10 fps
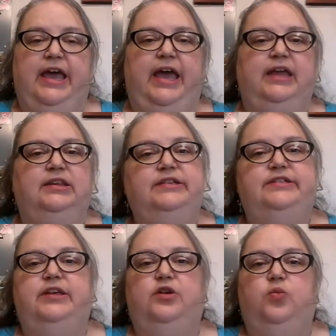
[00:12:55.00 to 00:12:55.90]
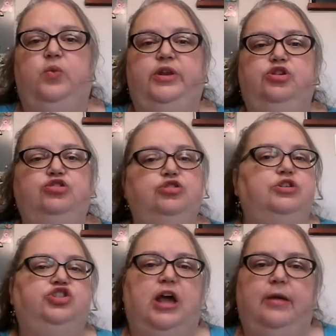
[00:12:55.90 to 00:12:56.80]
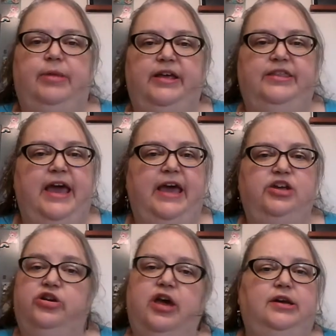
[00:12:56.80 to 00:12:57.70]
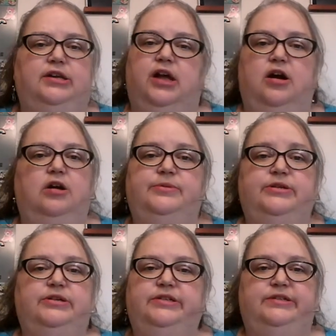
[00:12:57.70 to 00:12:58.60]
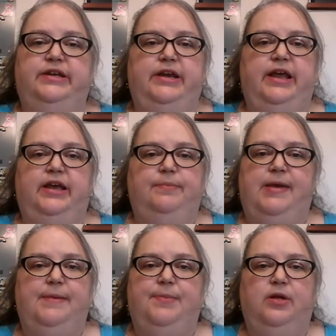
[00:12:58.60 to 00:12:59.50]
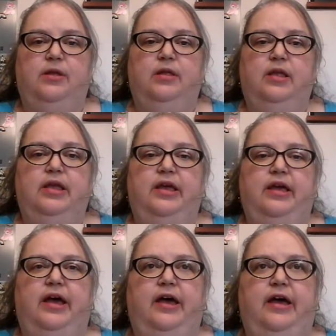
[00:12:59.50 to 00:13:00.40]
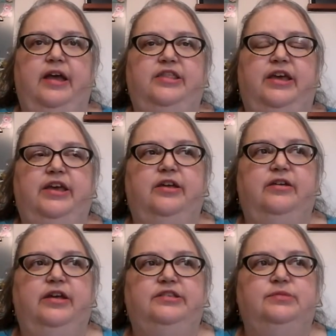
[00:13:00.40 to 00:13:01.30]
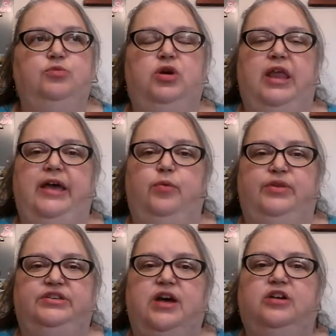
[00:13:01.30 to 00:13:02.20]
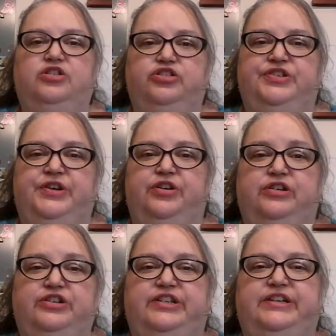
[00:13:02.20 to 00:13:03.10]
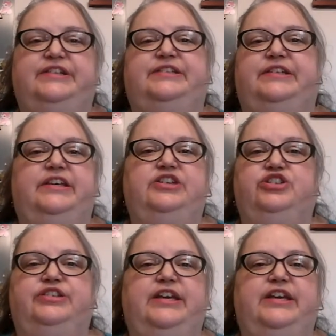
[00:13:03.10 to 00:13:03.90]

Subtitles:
And listen, when you do a job like that, you're not alarmed to see naked people. I think it's more like with doctors and nurses, and they just